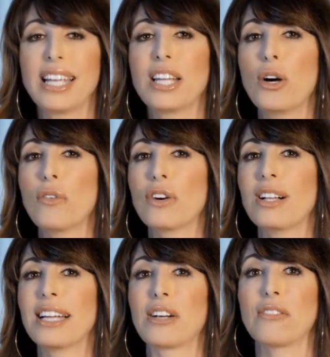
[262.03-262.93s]
in overall
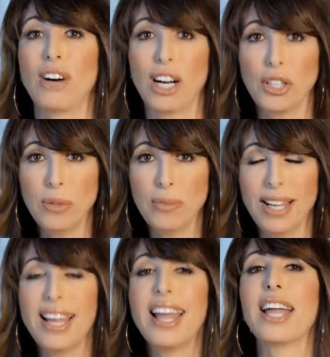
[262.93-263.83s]
hair volume,
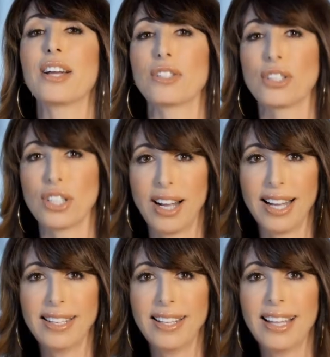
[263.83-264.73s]
hair
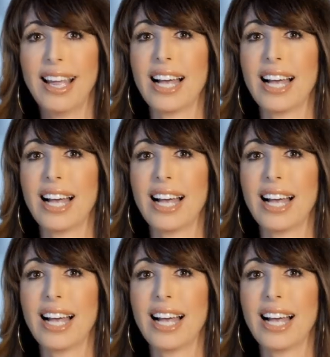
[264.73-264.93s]
shine,